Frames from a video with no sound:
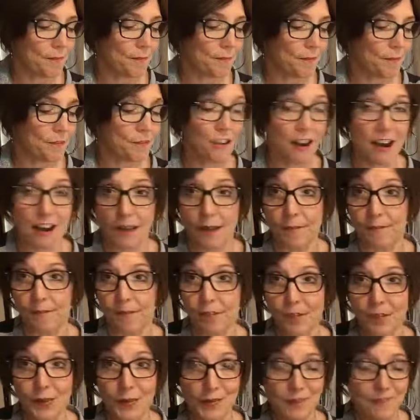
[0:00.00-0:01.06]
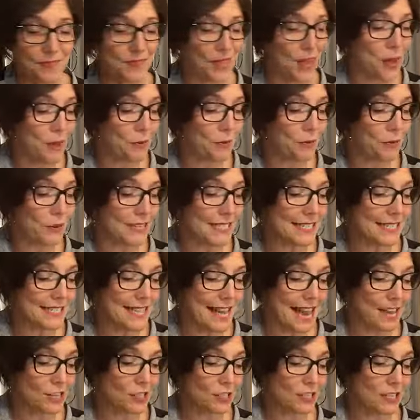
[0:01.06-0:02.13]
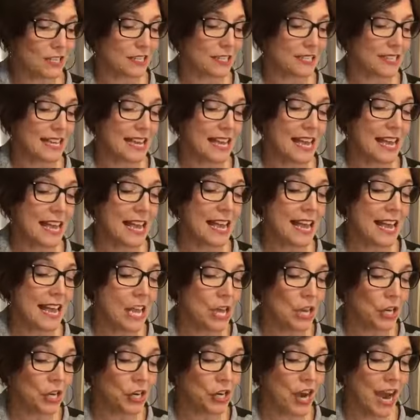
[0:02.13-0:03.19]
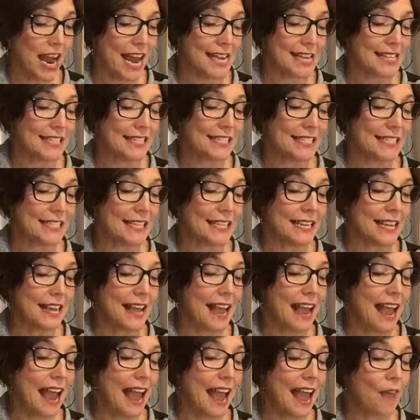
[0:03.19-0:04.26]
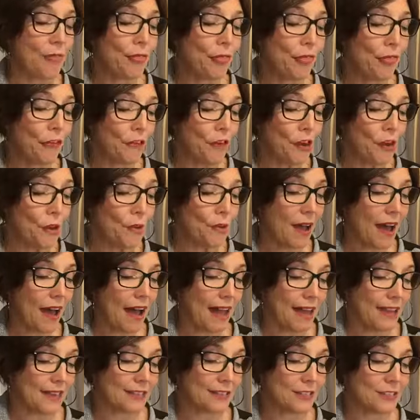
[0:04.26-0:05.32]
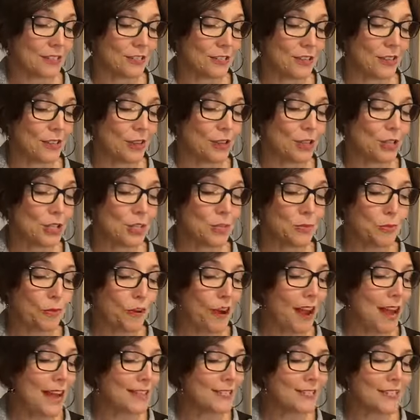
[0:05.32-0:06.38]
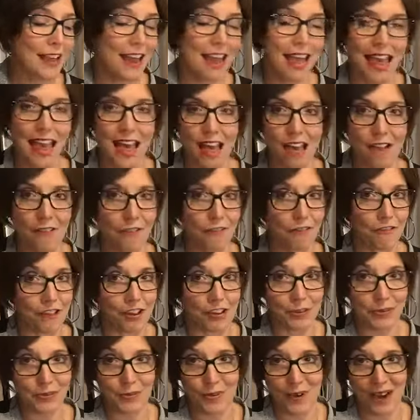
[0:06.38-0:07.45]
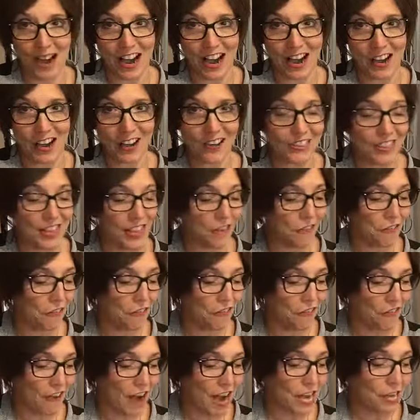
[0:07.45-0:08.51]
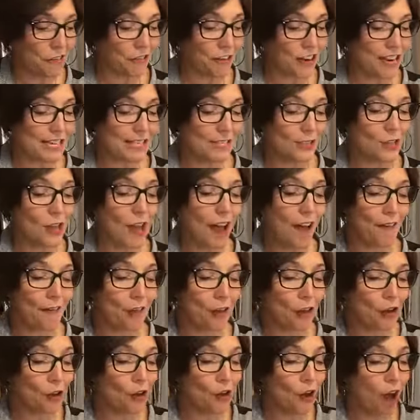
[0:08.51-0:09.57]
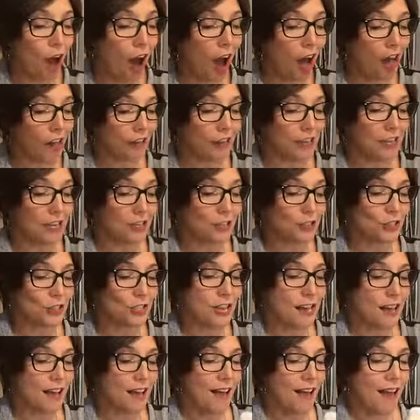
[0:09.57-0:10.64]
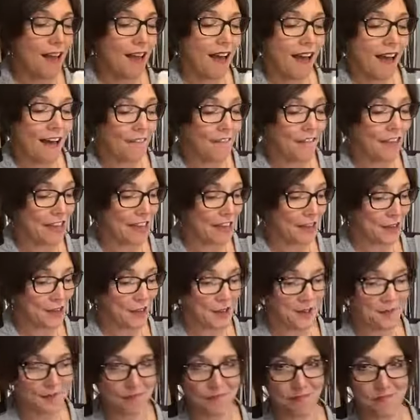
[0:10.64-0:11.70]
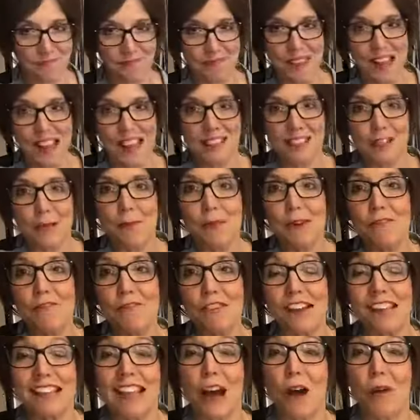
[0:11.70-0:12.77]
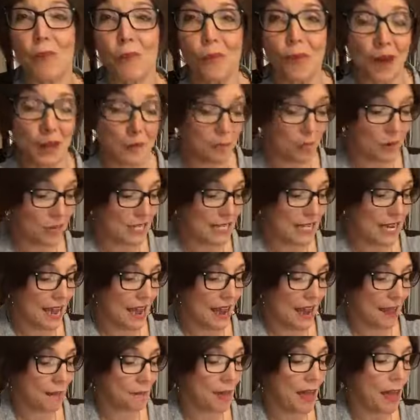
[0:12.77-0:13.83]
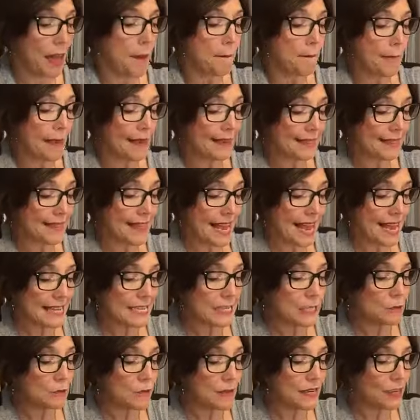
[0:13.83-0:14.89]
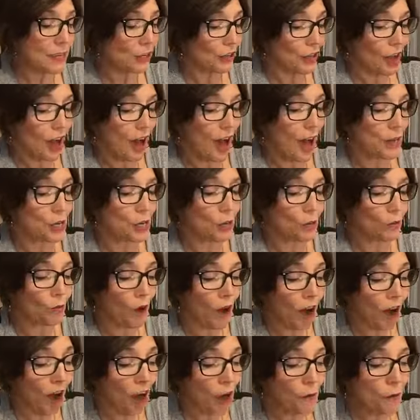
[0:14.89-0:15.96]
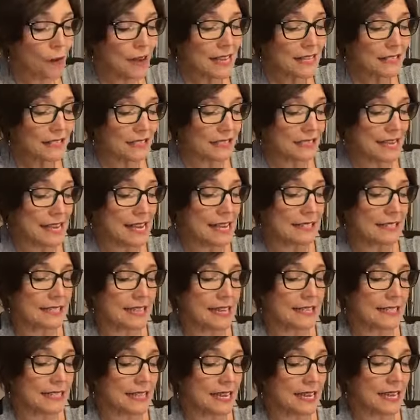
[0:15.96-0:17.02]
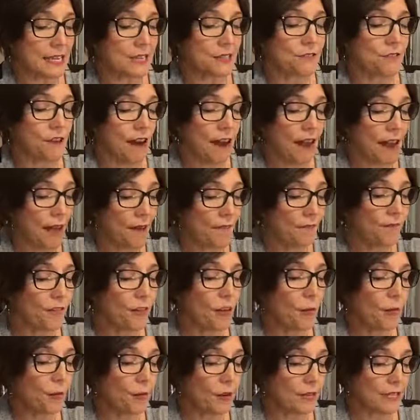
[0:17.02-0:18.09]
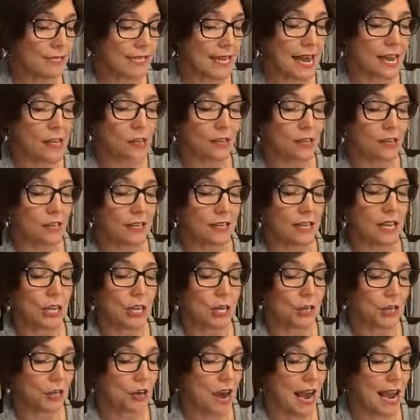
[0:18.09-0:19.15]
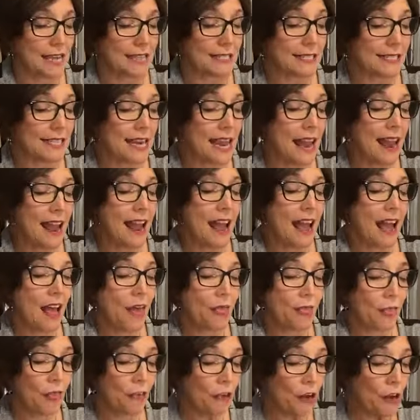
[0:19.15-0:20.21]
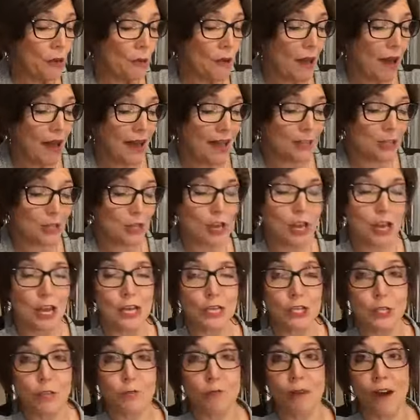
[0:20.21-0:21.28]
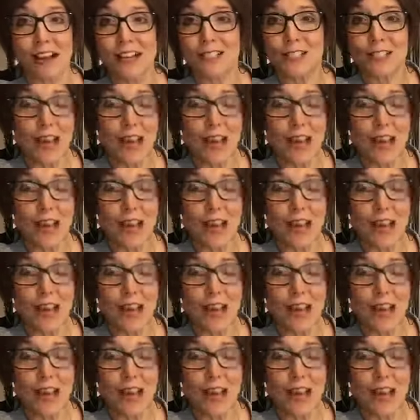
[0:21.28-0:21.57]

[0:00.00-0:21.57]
triumphal procession in Christ and through us spreads everywhere the fragrance of the knowledge of him. Let me read that one more time. But thanks be to God who always leads us in triumphal procession in Christ and through us spreads